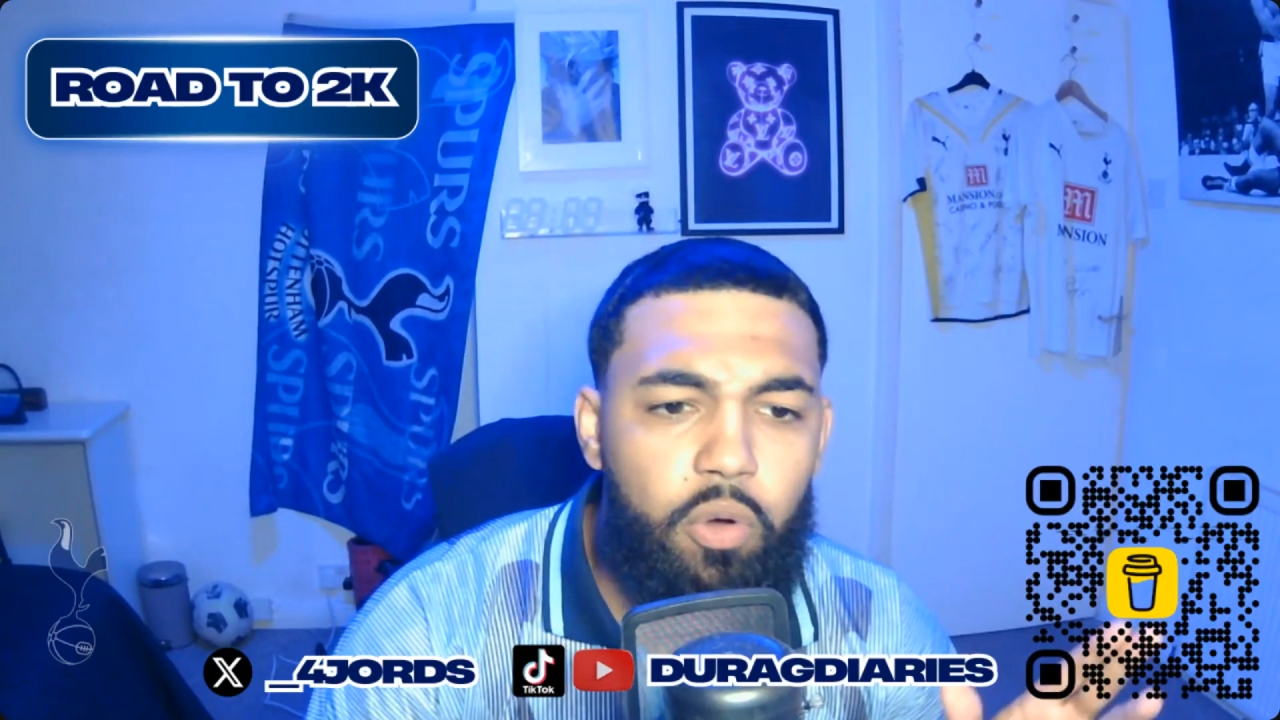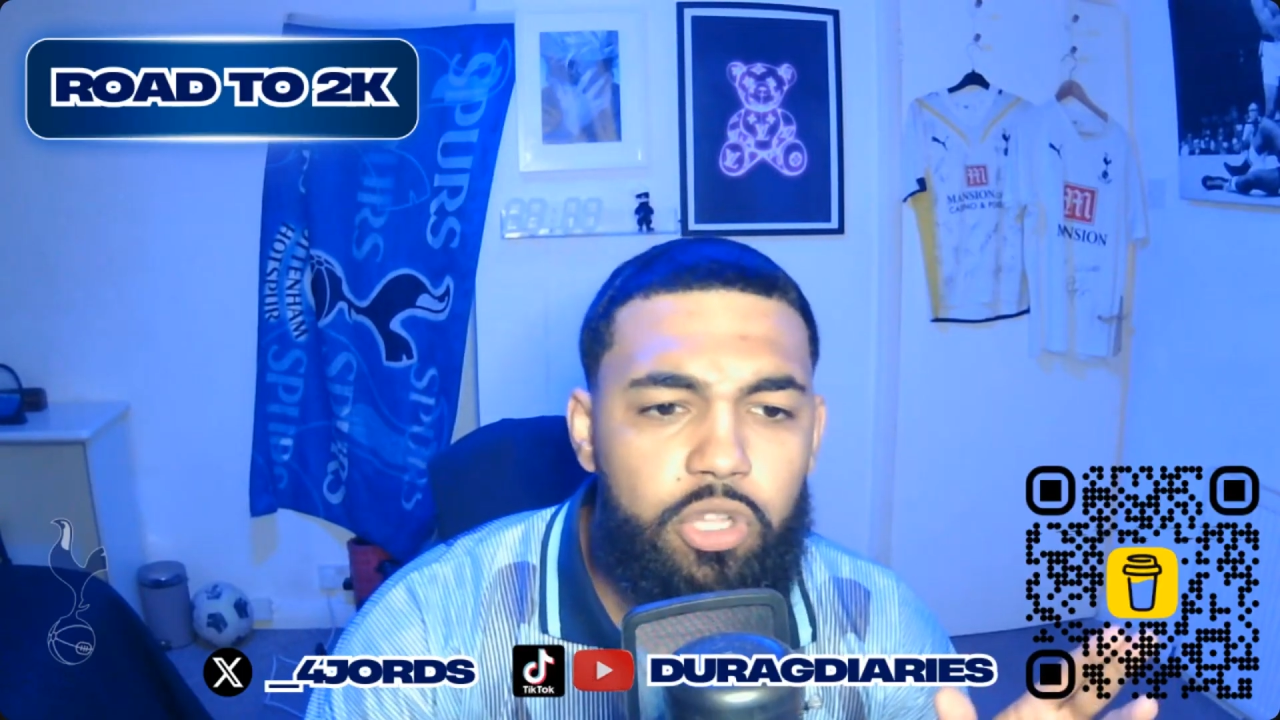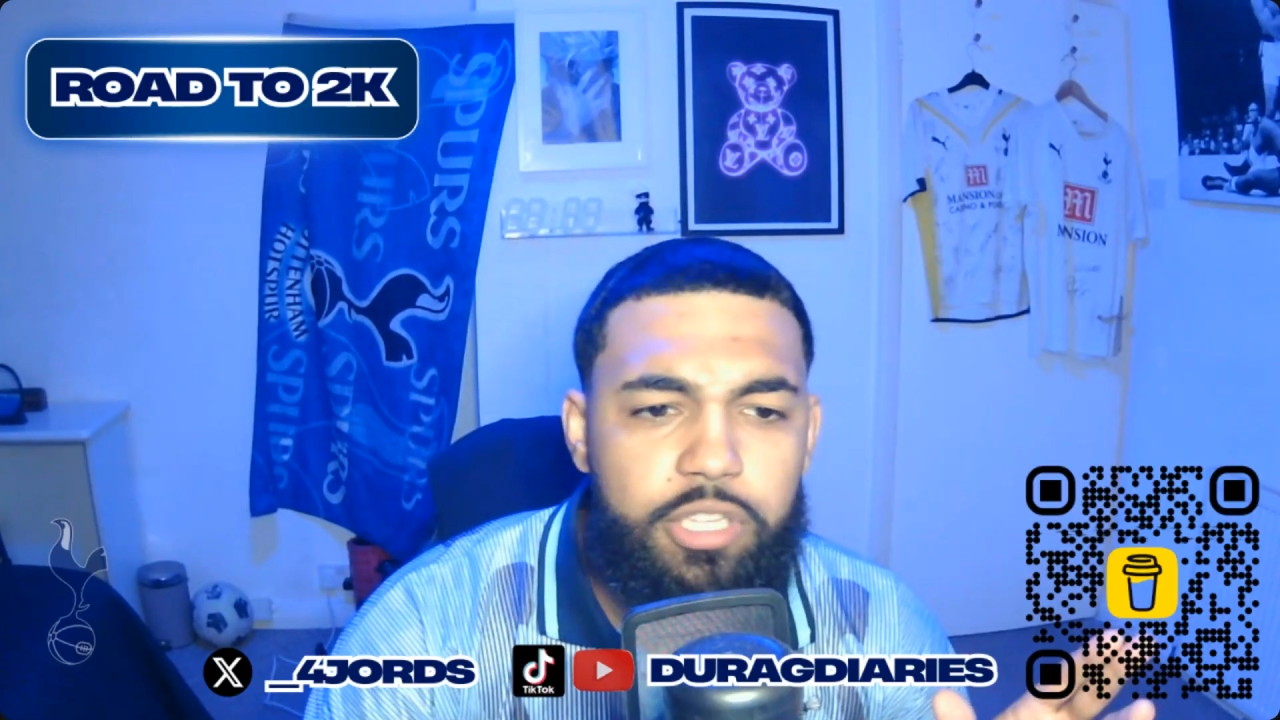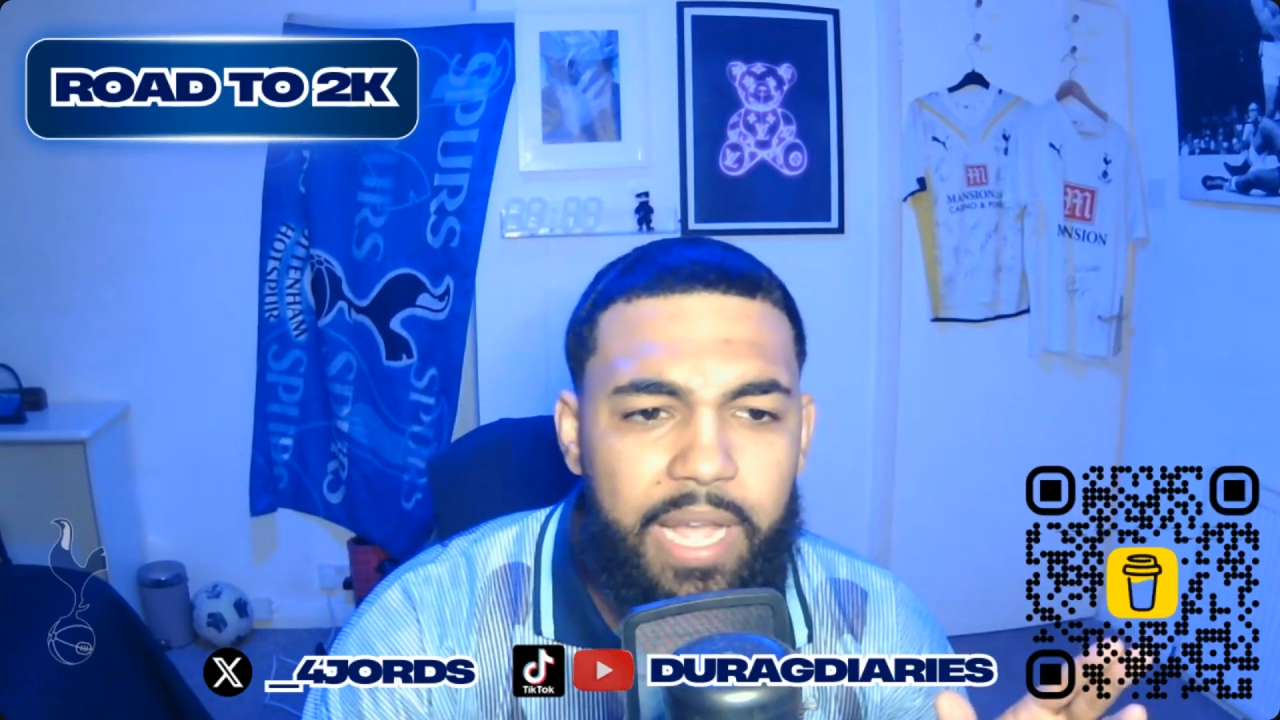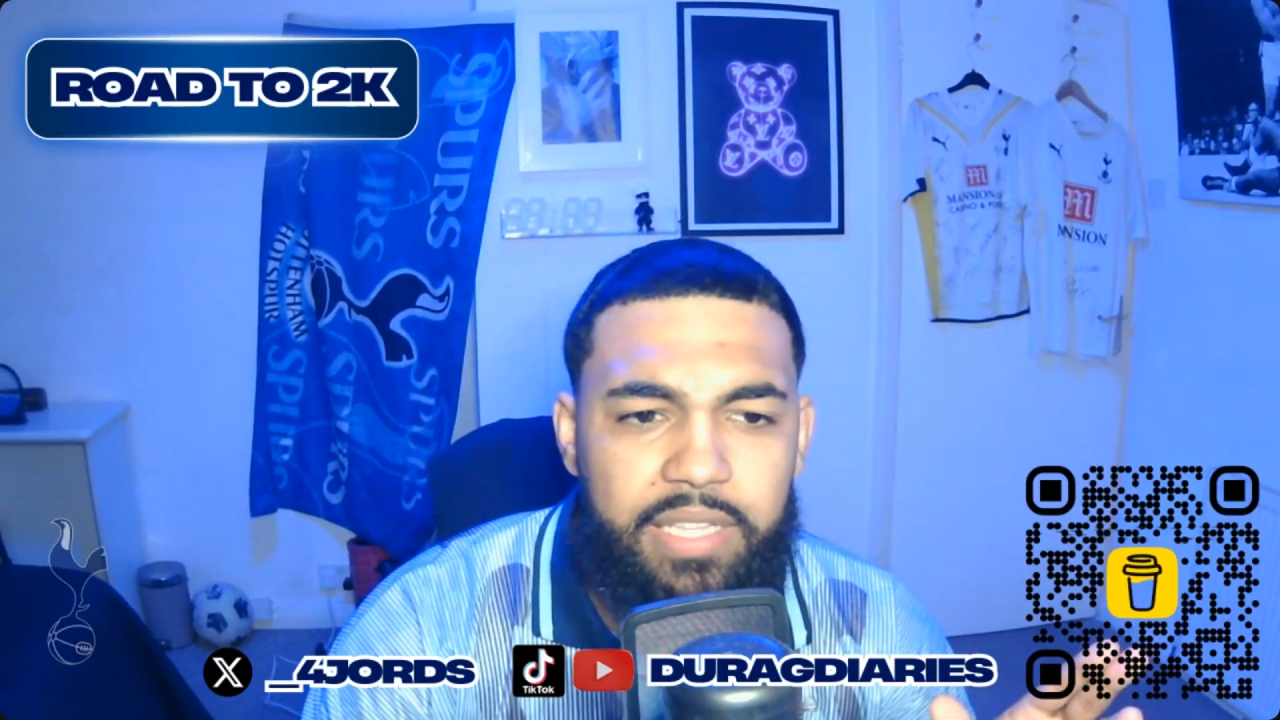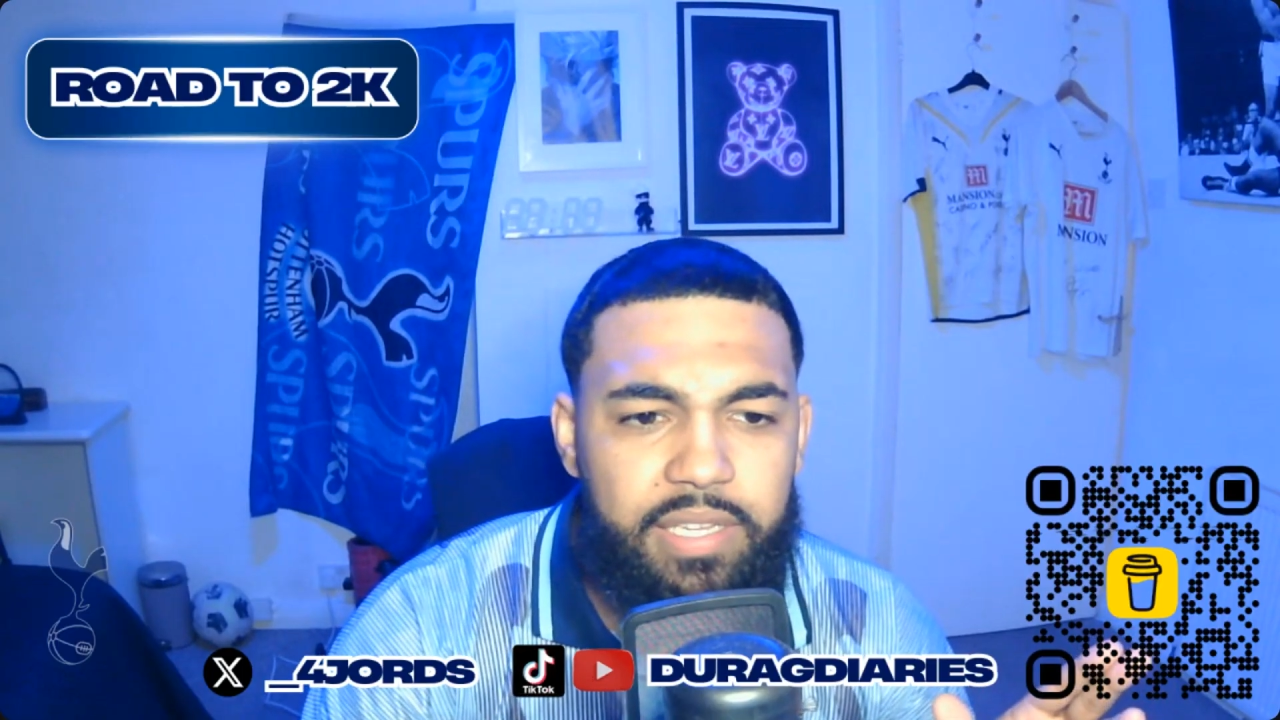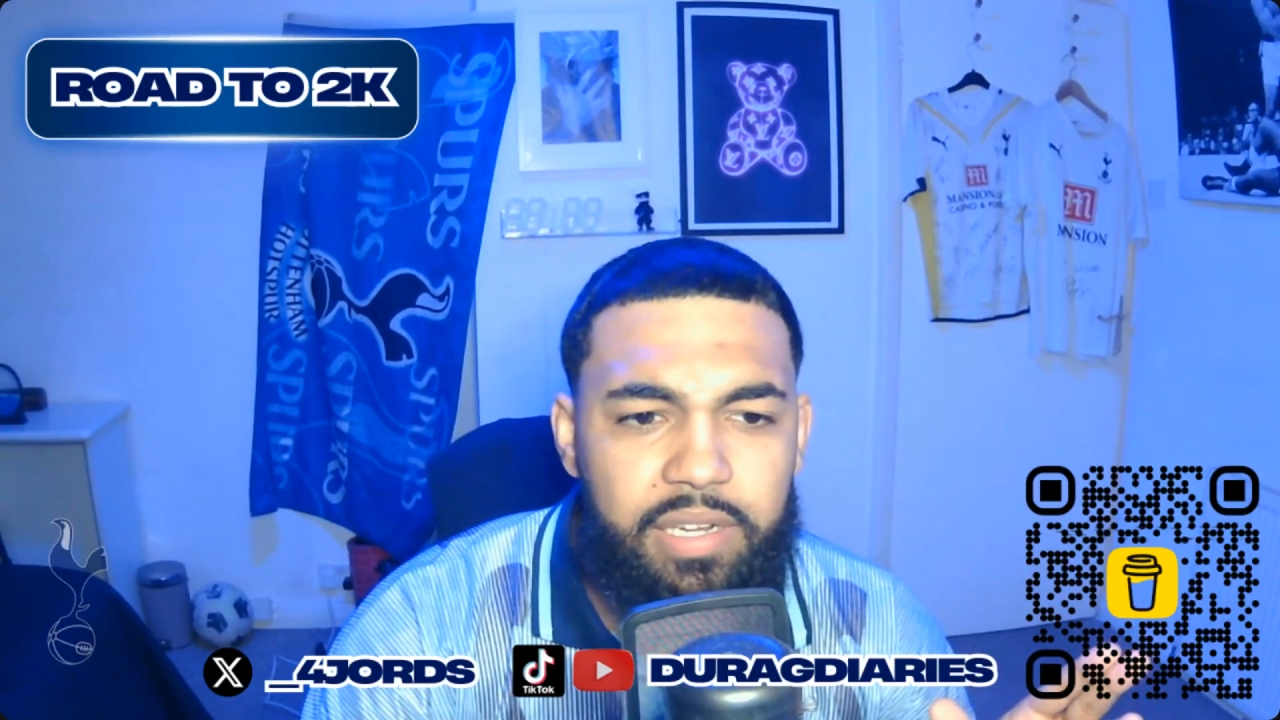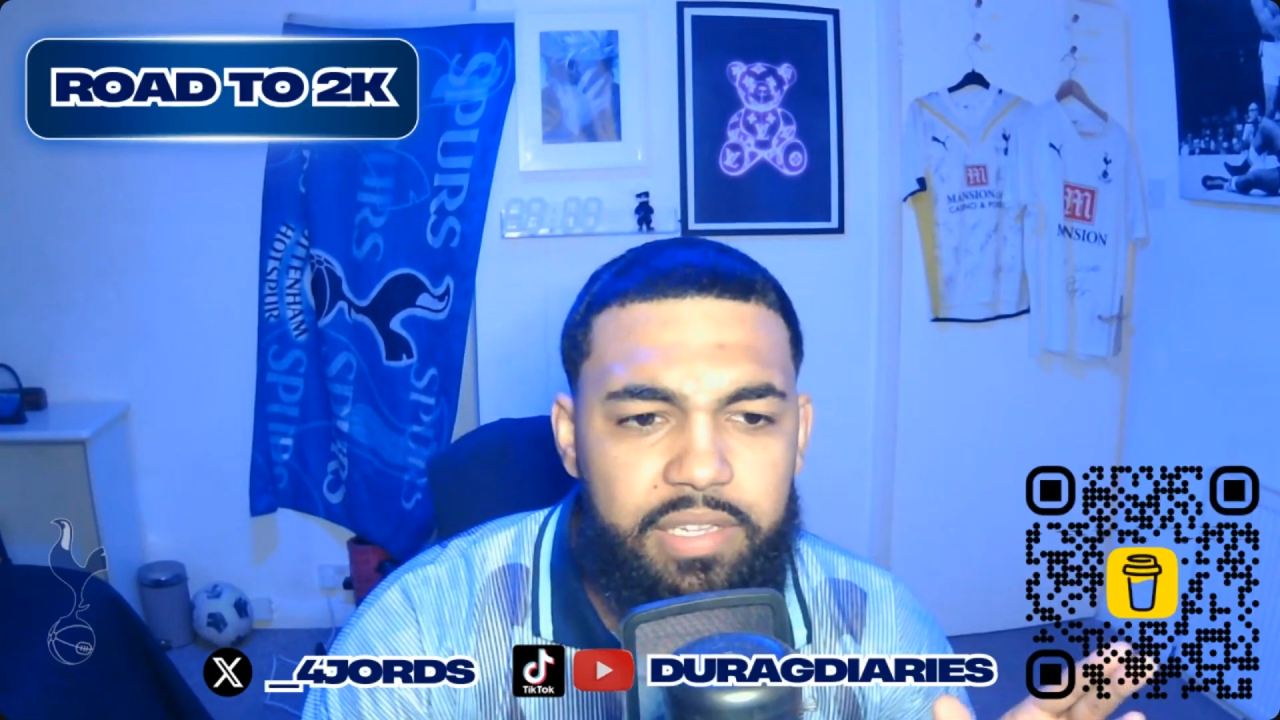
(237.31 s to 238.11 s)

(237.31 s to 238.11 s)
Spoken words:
automatically